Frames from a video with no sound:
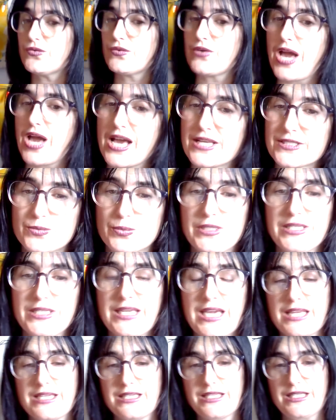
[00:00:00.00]
as we
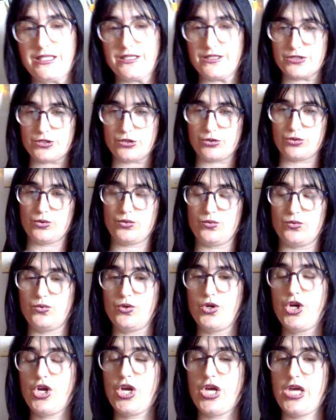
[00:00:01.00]
get into
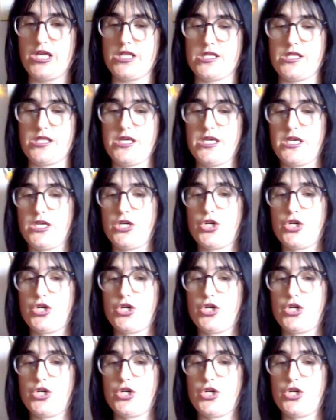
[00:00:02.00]
the